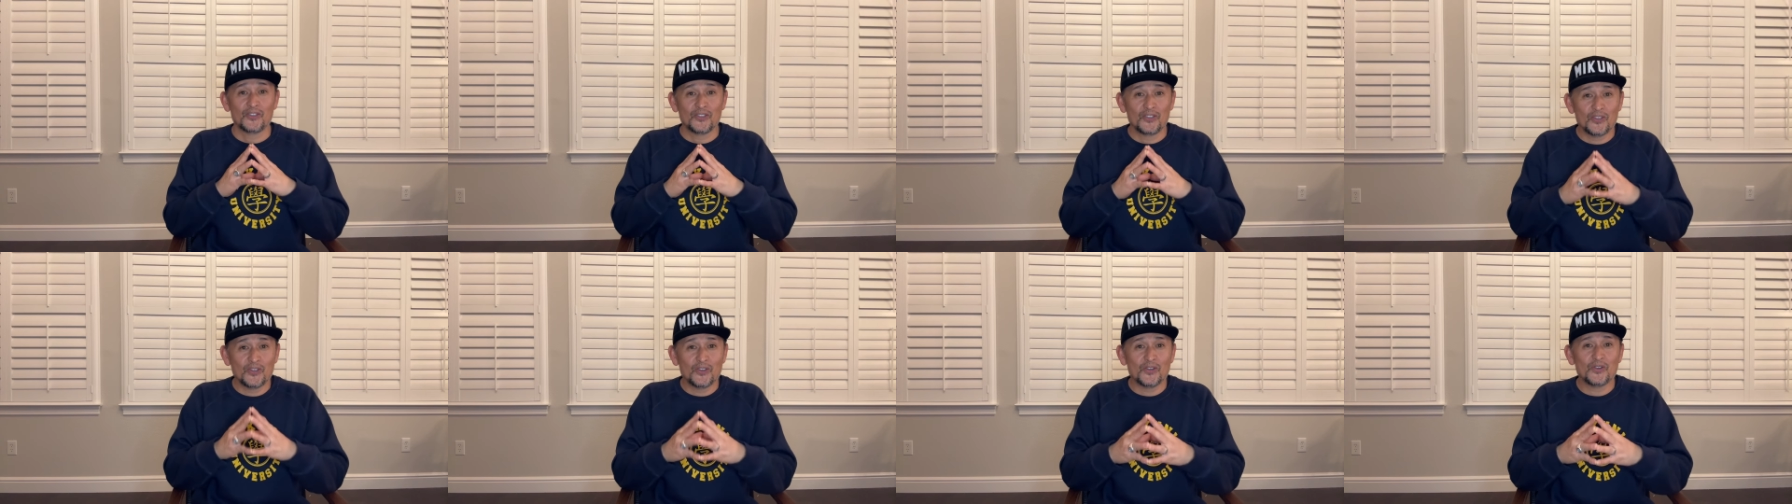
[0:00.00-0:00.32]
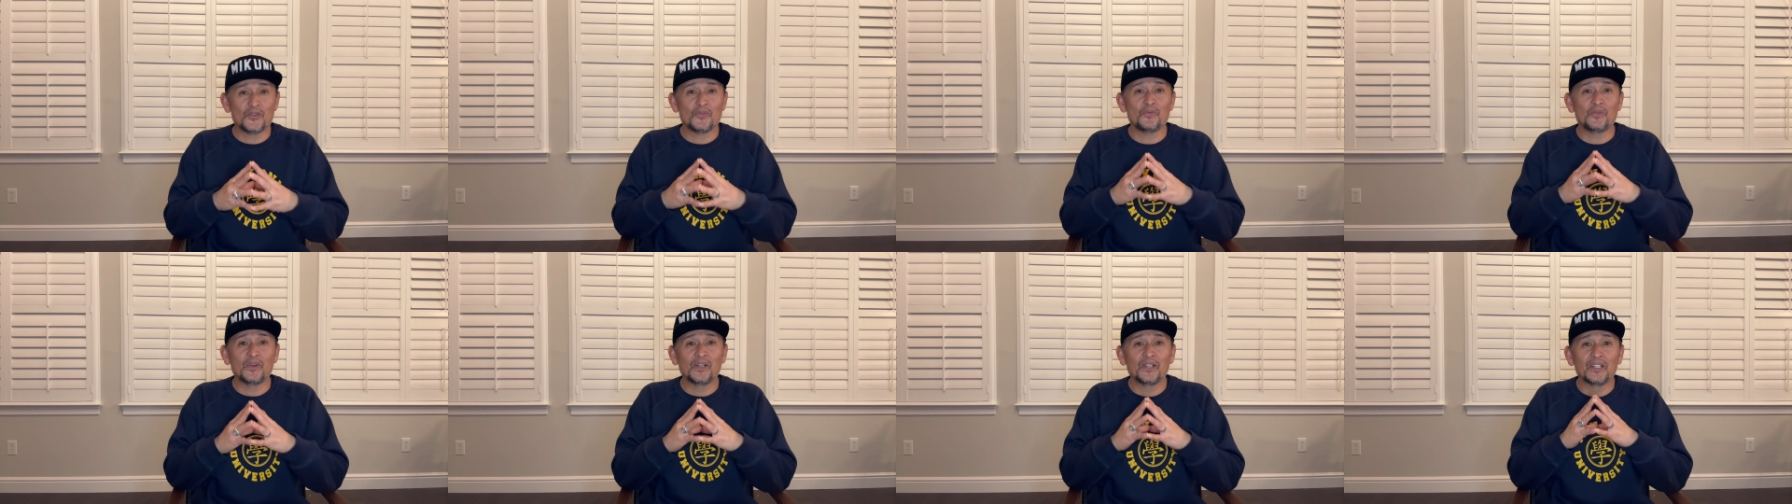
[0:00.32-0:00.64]

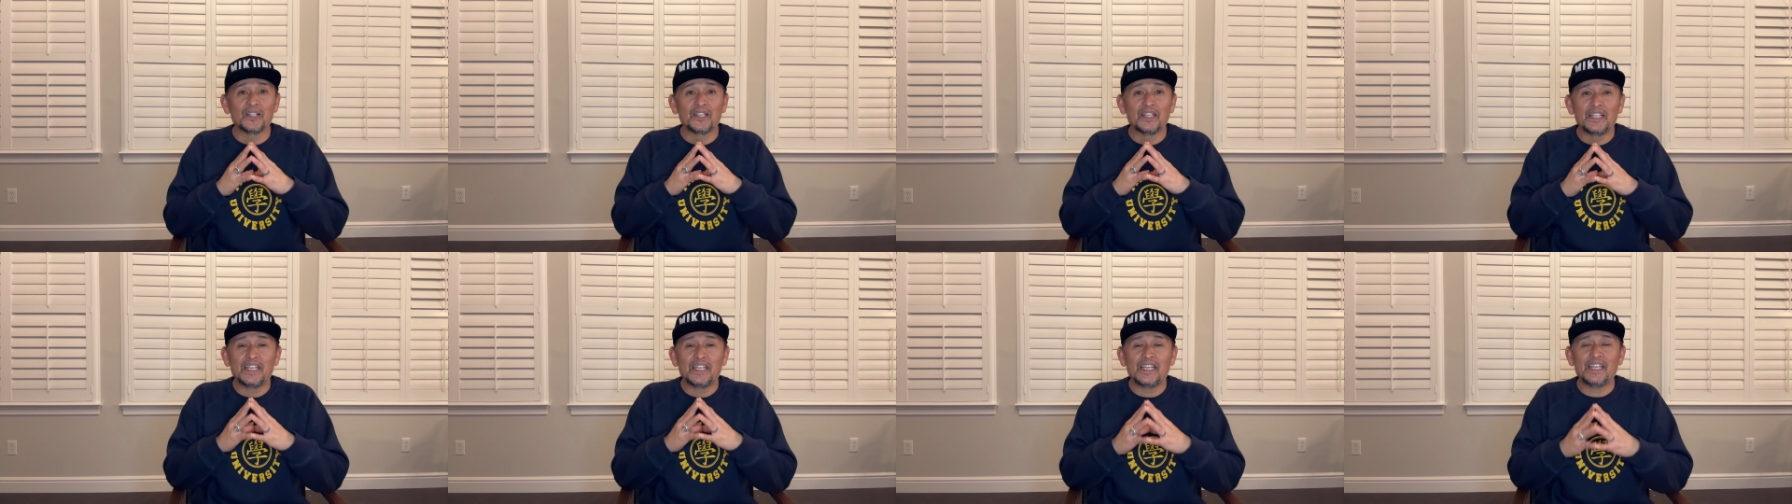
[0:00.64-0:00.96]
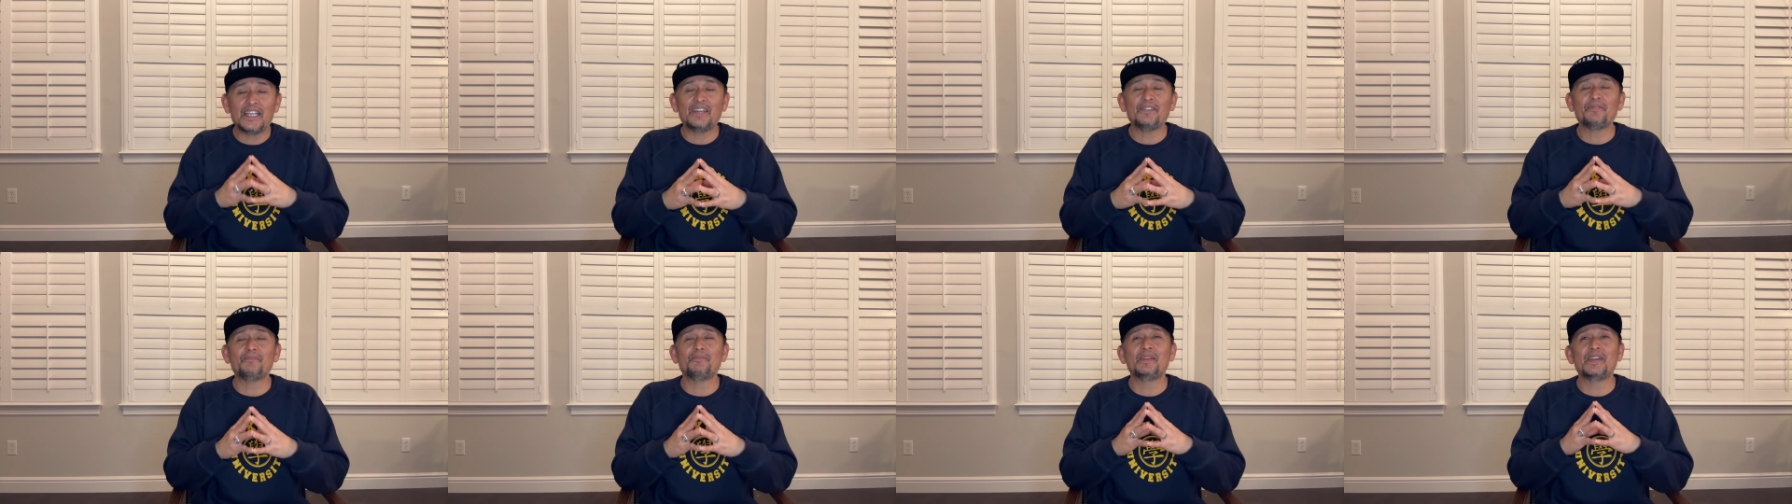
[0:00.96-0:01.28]
you will
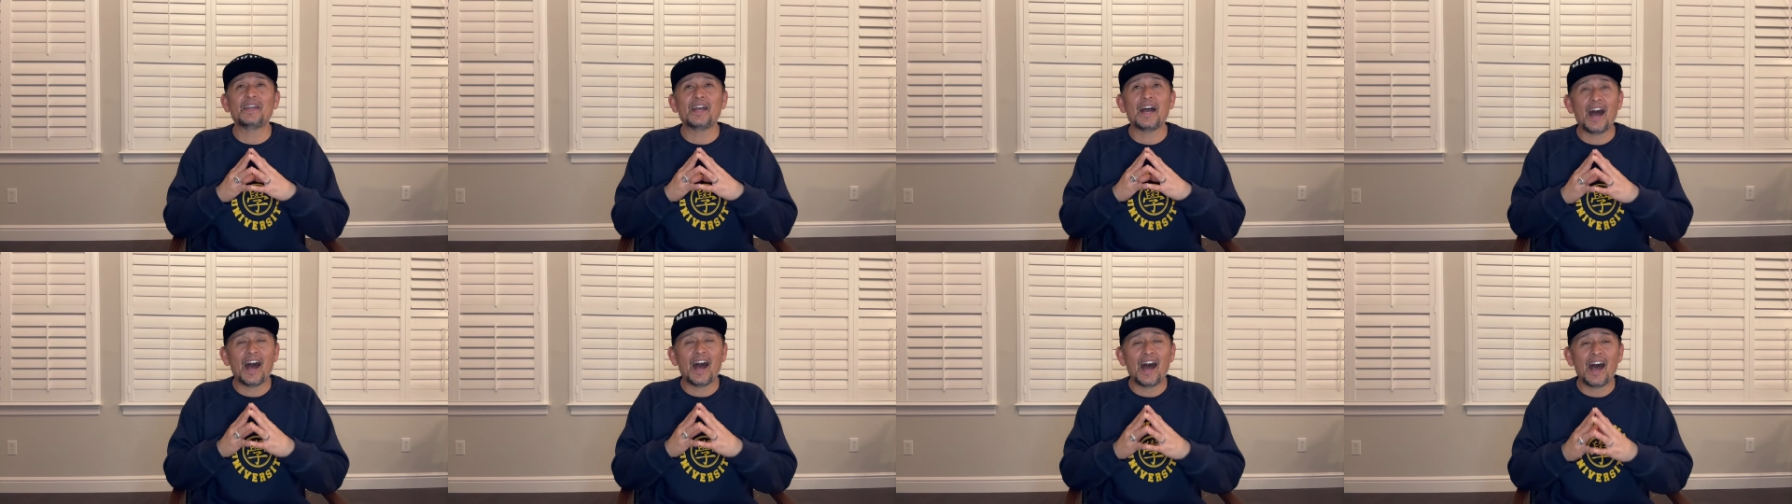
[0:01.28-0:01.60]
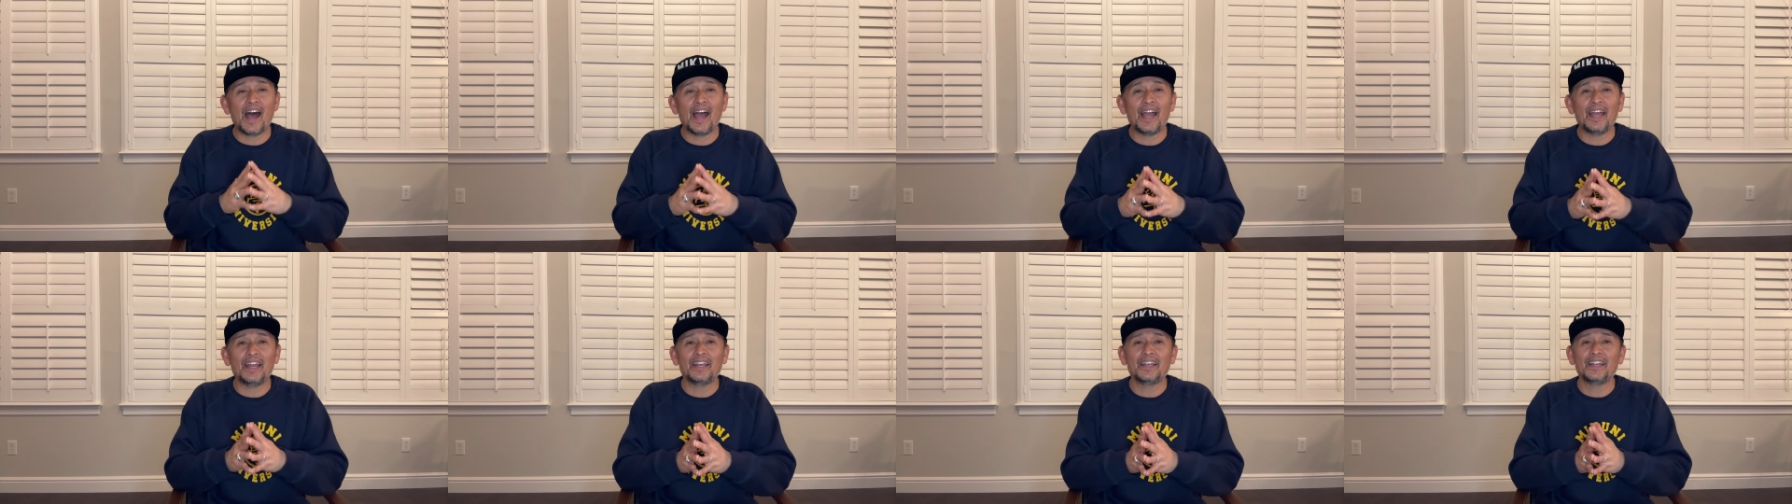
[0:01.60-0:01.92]
leave
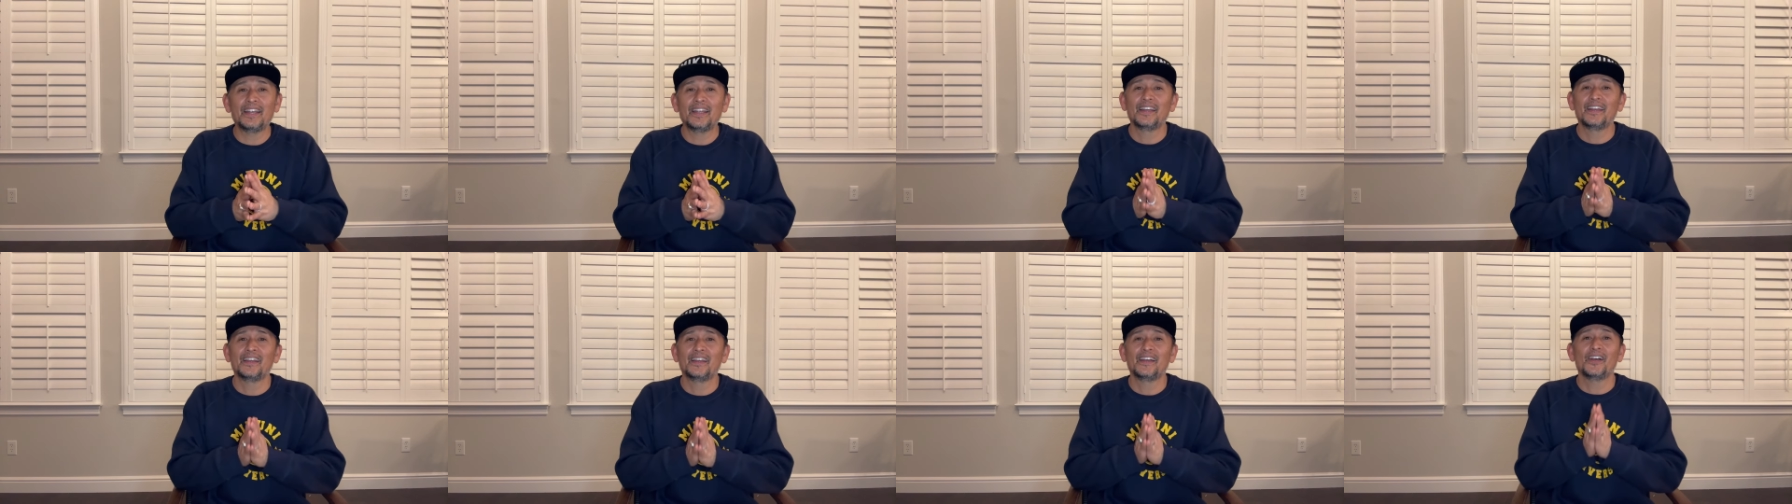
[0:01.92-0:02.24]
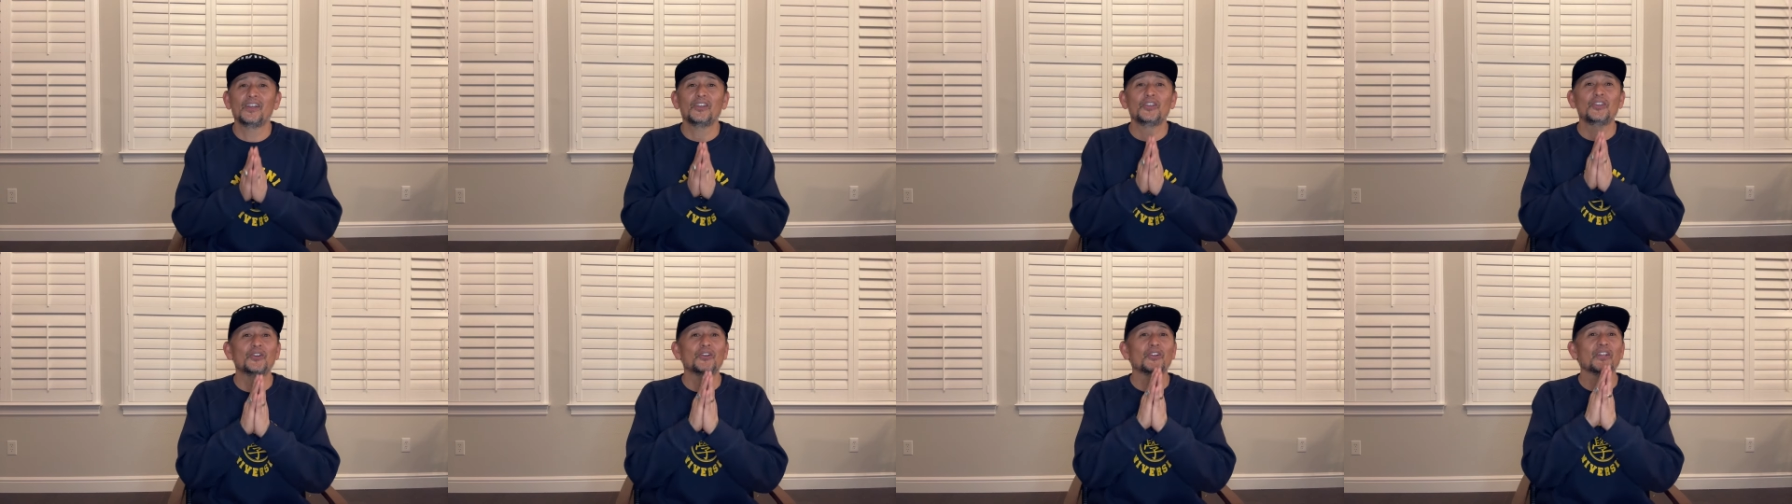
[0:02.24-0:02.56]
behind,
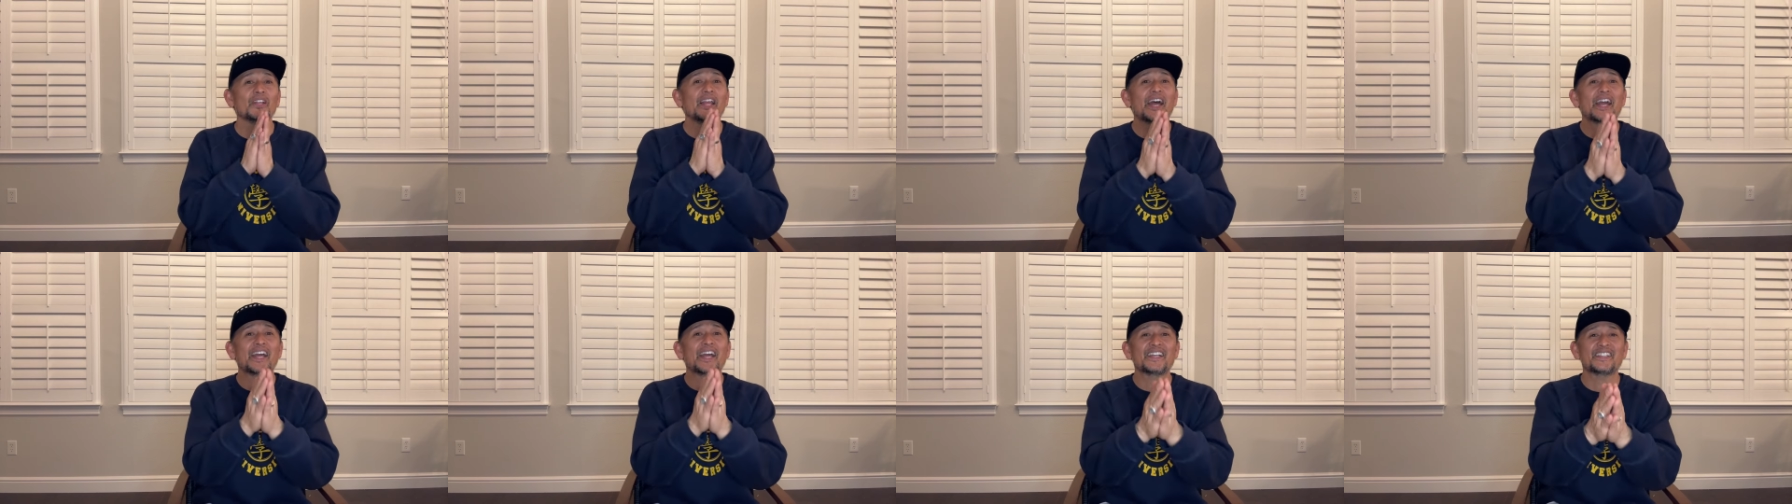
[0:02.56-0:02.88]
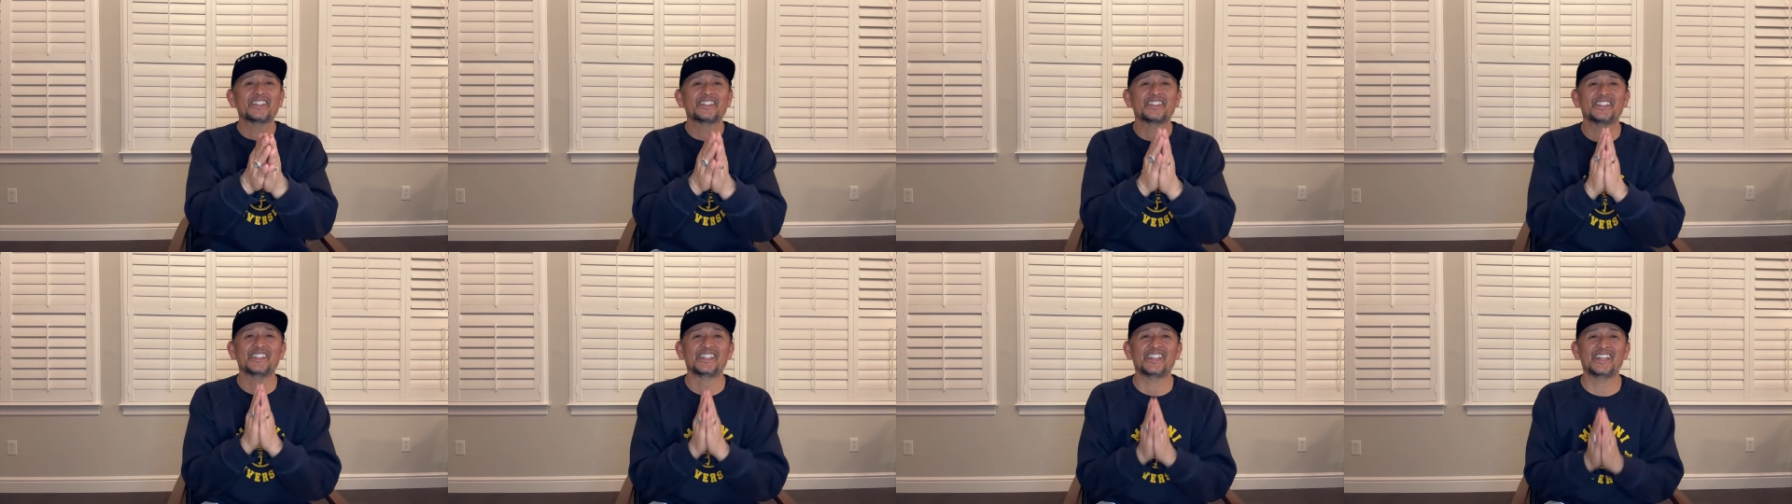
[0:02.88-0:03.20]
your
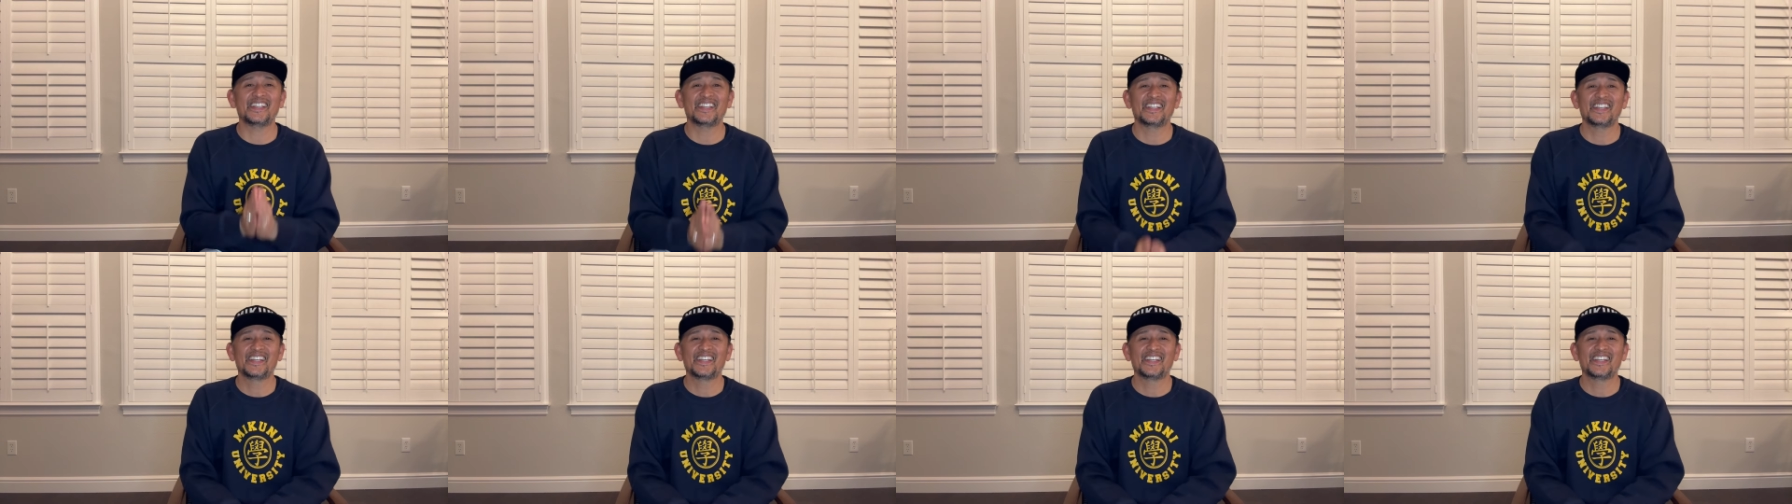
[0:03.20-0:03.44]
legacy.